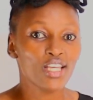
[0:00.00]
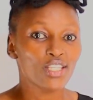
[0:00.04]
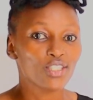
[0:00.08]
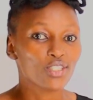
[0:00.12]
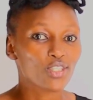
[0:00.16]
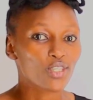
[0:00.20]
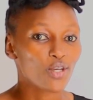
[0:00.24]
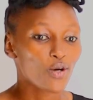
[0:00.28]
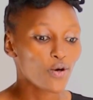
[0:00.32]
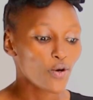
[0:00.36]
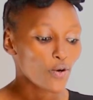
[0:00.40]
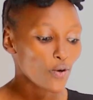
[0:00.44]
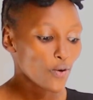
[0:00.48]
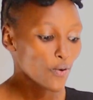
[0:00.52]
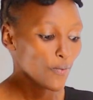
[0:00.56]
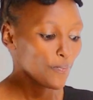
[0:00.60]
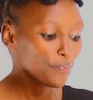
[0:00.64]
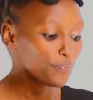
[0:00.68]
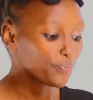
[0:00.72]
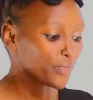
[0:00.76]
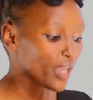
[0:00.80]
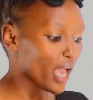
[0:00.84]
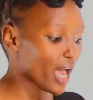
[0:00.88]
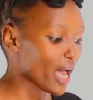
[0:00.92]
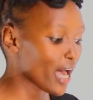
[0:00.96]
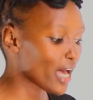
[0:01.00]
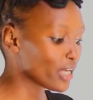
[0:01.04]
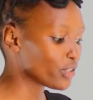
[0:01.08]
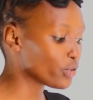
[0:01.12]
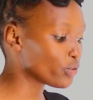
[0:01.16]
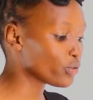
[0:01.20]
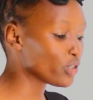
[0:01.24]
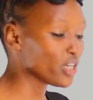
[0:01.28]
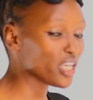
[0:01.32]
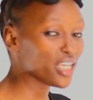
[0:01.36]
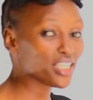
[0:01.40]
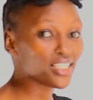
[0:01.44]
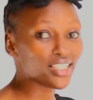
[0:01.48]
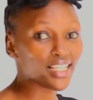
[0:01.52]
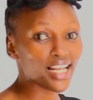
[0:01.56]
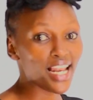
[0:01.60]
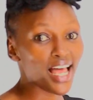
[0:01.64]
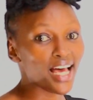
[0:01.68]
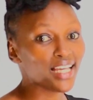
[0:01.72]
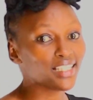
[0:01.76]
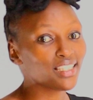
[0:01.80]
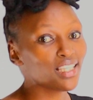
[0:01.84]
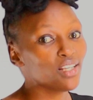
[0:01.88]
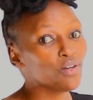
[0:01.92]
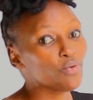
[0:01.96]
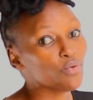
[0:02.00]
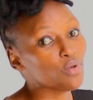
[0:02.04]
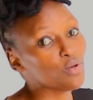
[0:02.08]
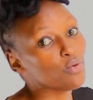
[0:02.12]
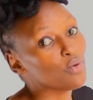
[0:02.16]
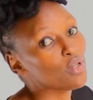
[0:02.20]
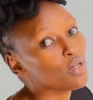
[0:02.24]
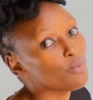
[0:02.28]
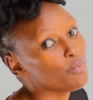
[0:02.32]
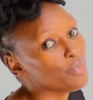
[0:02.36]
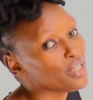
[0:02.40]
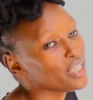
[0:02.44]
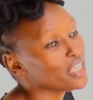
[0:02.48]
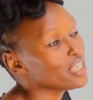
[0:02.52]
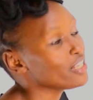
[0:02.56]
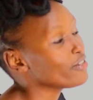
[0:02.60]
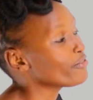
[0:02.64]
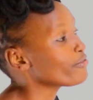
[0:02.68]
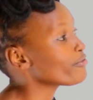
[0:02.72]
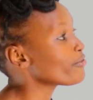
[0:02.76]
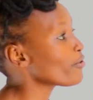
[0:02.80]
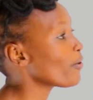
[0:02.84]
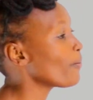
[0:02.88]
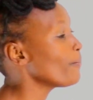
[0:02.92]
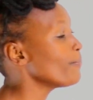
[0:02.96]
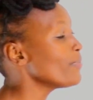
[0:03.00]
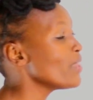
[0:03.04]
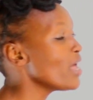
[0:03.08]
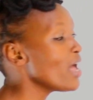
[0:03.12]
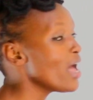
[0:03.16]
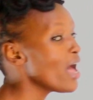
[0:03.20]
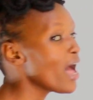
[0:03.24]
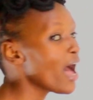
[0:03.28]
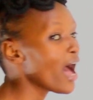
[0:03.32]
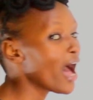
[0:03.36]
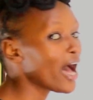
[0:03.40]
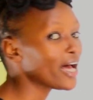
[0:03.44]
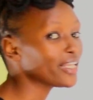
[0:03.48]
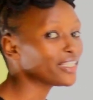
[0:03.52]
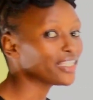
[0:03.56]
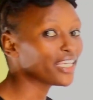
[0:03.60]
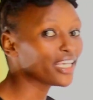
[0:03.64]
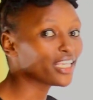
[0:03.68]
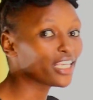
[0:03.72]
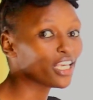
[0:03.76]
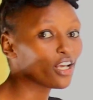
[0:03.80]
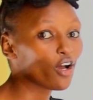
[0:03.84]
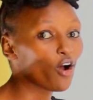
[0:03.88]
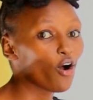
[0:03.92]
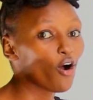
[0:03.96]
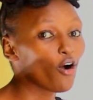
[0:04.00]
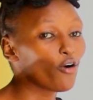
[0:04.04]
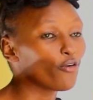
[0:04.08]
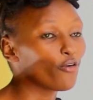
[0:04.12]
So today's class, we will begin from taking